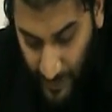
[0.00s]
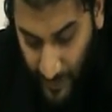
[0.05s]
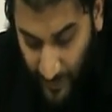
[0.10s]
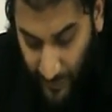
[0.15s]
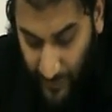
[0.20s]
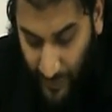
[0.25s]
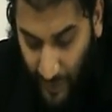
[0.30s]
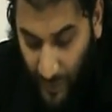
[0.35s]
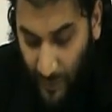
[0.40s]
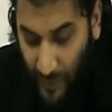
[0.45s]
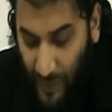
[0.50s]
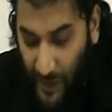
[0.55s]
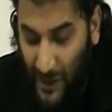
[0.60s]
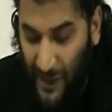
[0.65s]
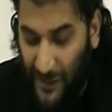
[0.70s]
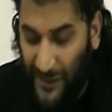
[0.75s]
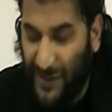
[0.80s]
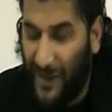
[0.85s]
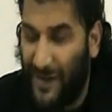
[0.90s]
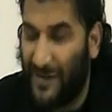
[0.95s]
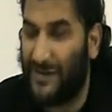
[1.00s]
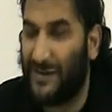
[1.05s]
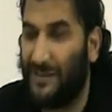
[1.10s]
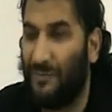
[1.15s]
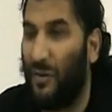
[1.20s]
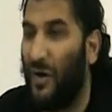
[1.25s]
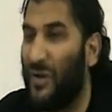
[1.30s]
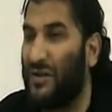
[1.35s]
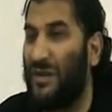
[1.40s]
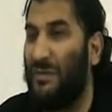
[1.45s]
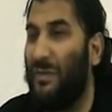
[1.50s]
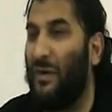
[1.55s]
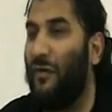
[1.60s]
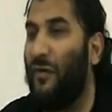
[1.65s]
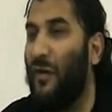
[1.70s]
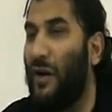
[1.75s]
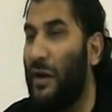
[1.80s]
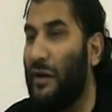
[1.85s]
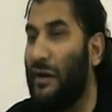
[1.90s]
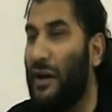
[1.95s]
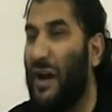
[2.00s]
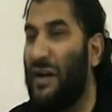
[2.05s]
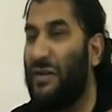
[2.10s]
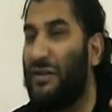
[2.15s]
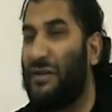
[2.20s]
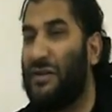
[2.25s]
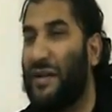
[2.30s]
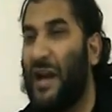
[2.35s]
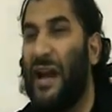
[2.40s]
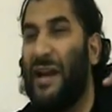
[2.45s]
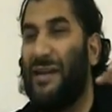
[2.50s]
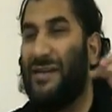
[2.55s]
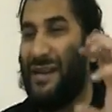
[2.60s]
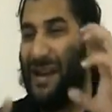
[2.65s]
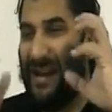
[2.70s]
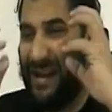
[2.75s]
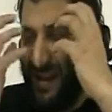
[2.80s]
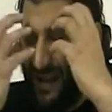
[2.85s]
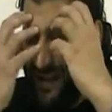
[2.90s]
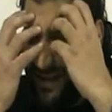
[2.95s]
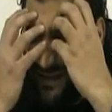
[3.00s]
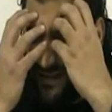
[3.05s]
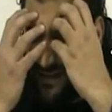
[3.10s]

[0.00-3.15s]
So it is possible for Allah to take their